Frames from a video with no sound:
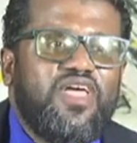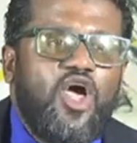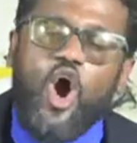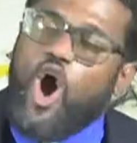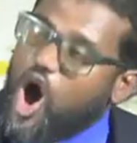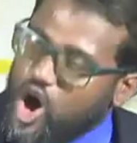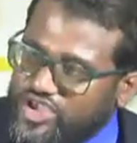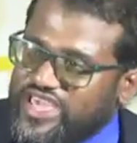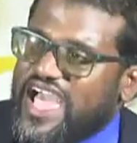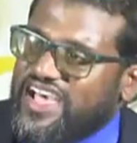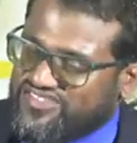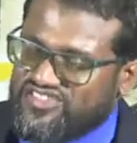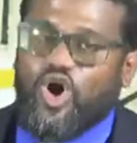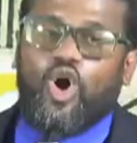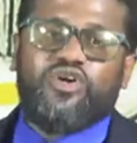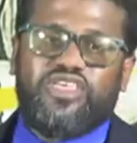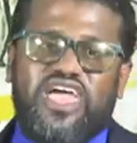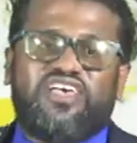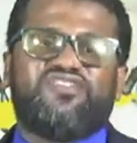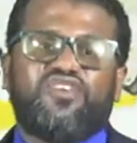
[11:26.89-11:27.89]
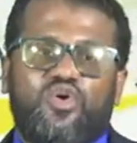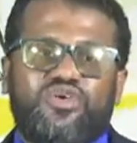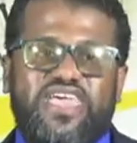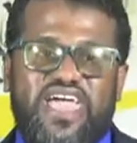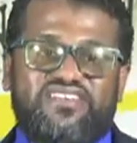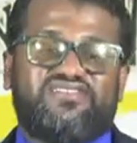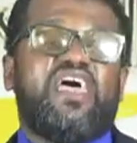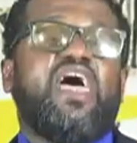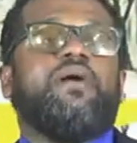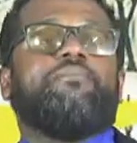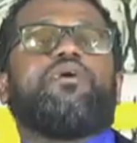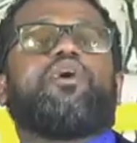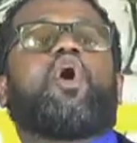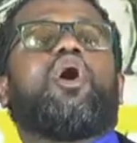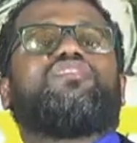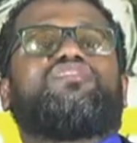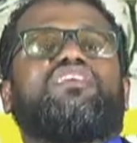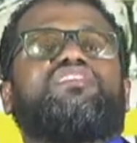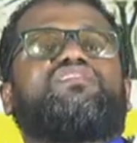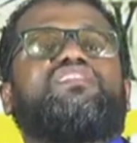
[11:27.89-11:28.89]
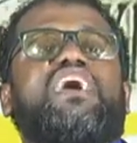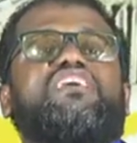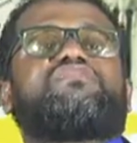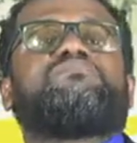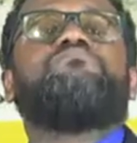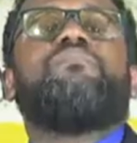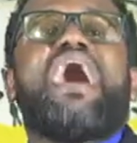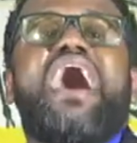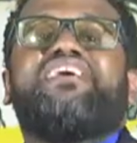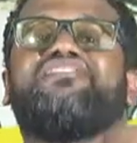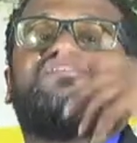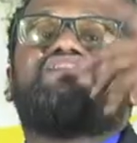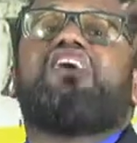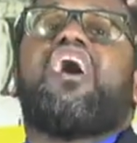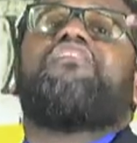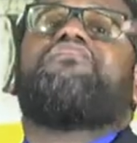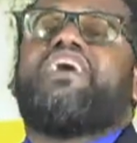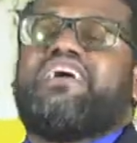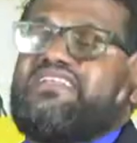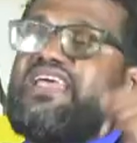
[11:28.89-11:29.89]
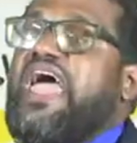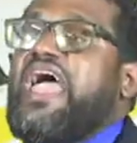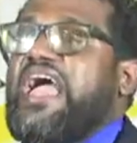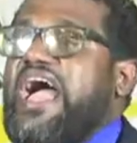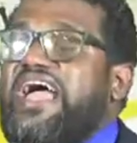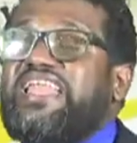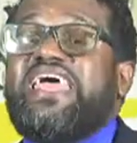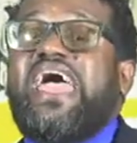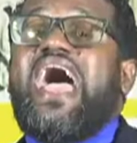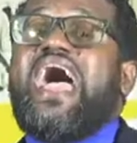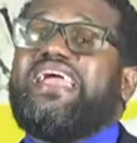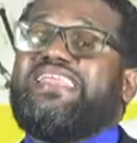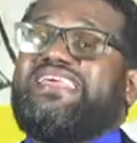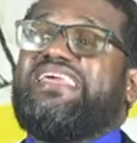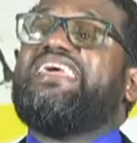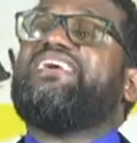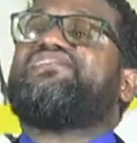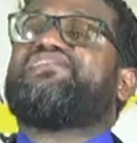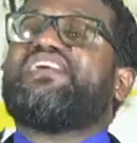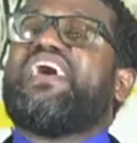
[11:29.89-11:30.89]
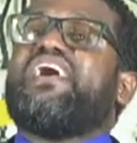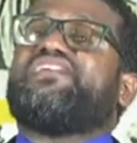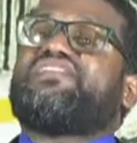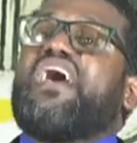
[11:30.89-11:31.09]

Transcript: Oh, yes, oh, yes, oh, yes. Because it says, My servant. And, and he says,